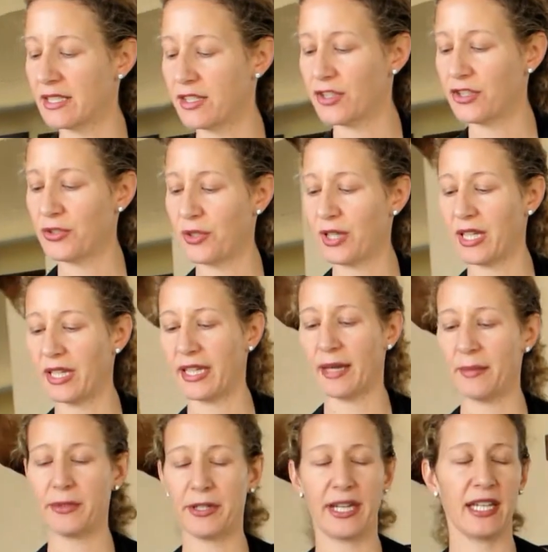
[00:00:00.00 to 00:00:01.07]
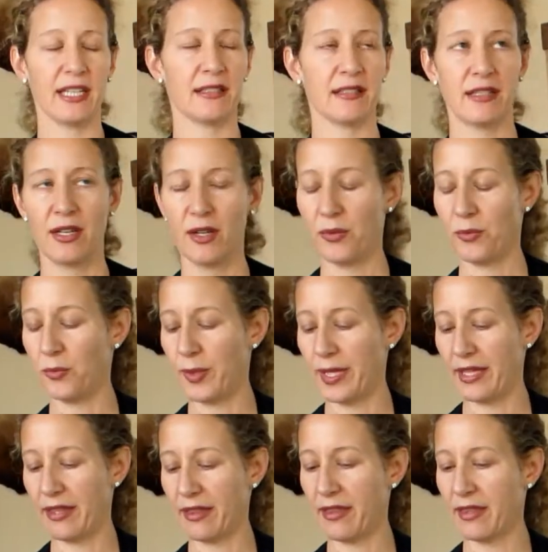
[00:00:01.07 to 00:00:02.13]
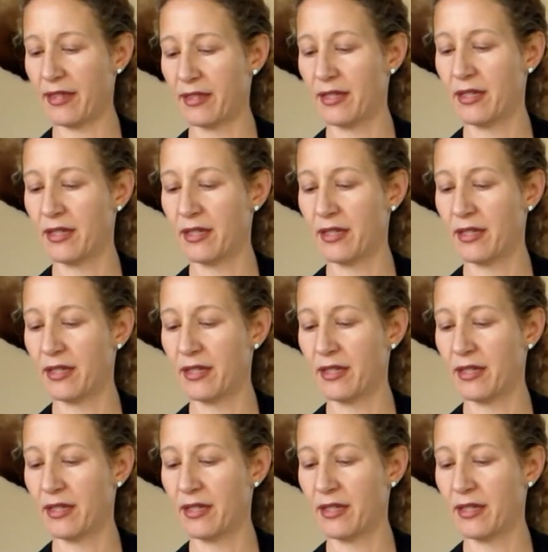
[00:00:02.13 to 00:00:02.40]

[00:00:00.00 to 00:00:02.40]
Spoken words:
is to collaborate with